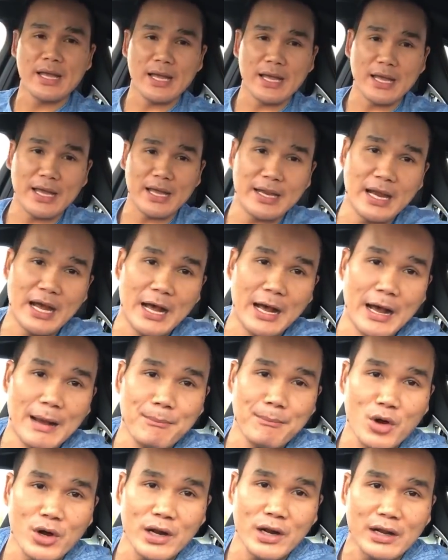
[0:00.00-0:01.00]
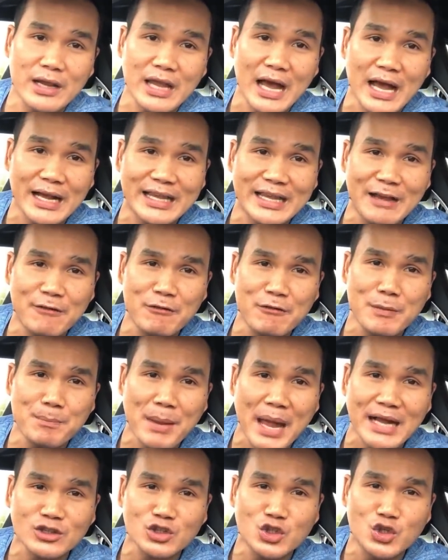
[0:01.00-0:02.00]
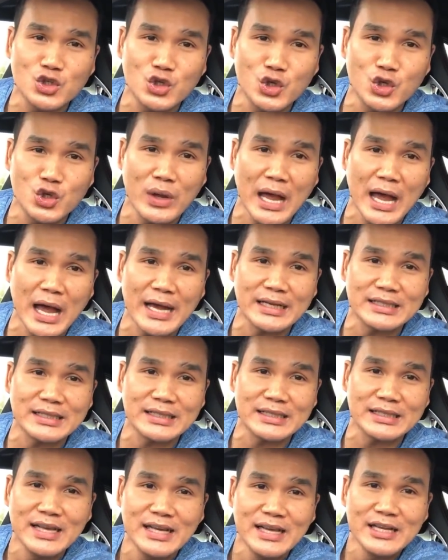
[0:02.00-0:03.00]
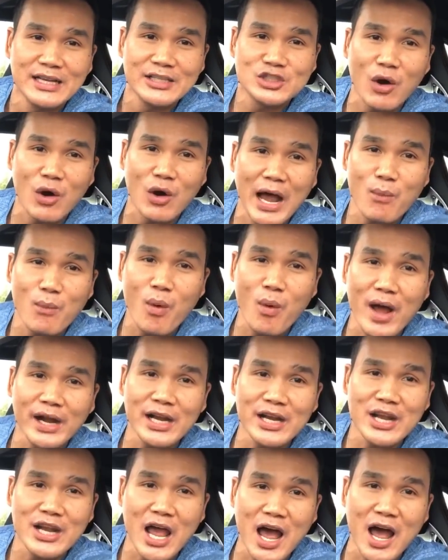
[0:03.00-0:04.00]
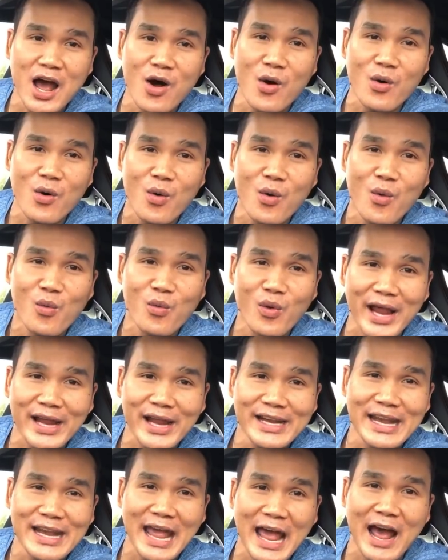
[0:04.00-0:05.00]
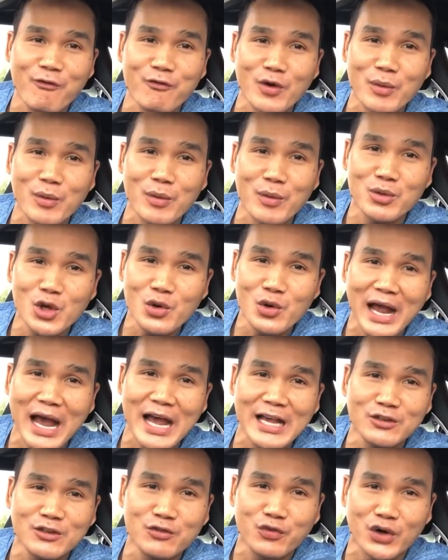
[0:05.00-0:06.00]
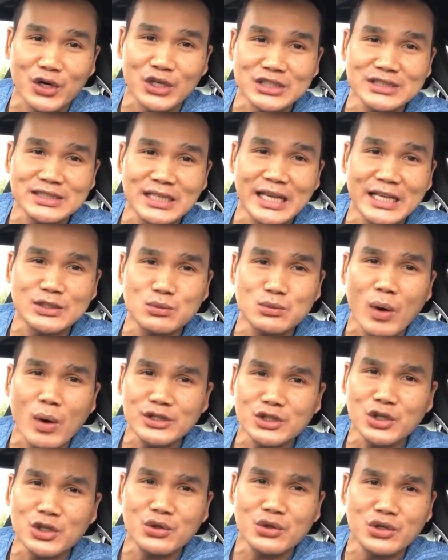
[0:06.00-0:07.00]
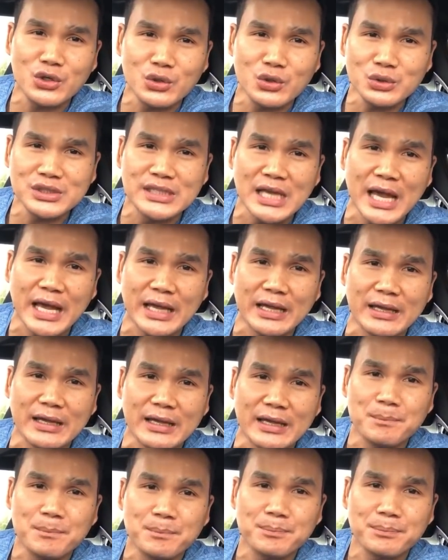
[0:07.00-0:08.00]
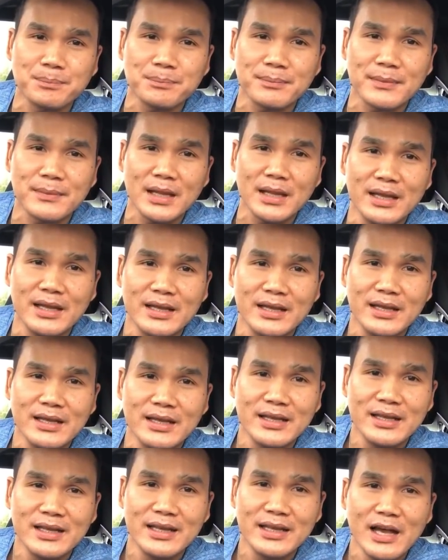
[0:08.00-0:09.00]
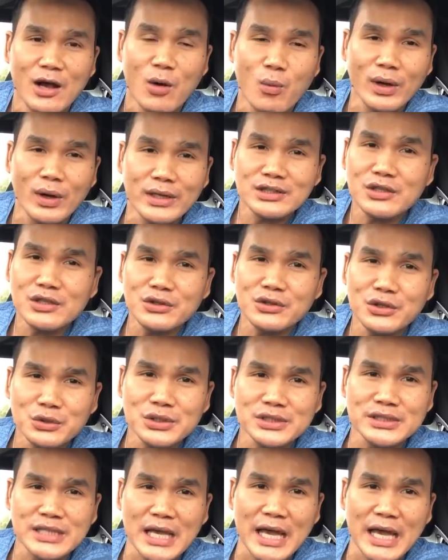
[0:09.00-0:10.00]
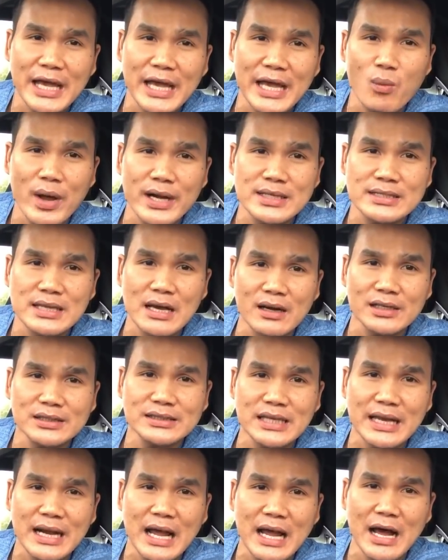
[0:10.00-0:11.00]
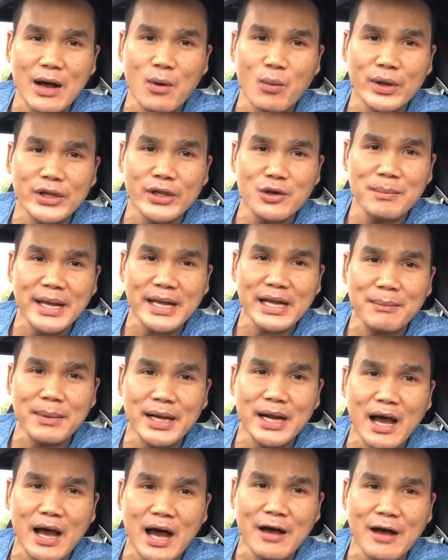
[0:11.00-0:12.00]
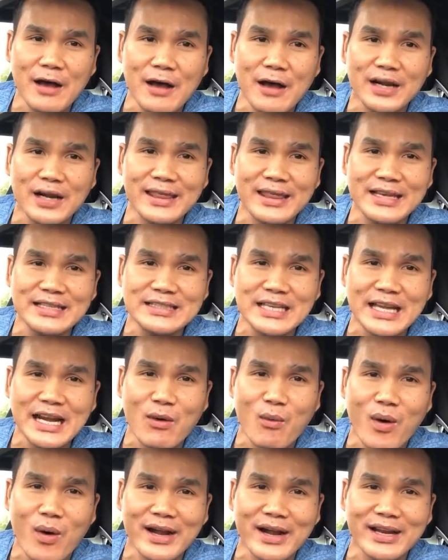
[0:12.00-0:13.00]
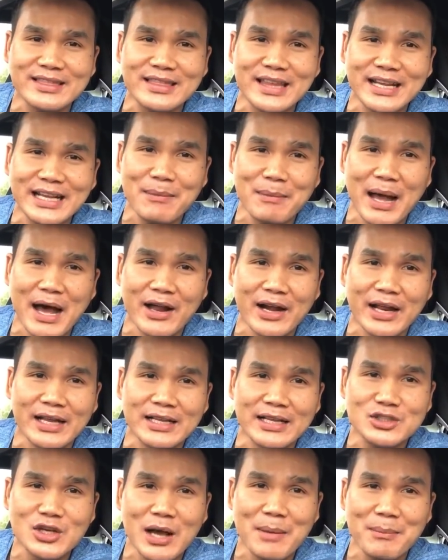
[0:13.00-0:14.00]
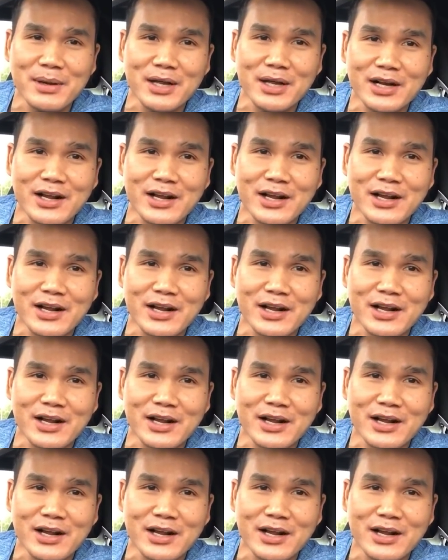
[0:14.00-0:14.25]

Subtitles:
and I'm going to give it back to you guys. So I want to know right now from you guys first is what do you say? What do you say when a seller said, when you make them an offer and they said, I want to think about it? So I'm going to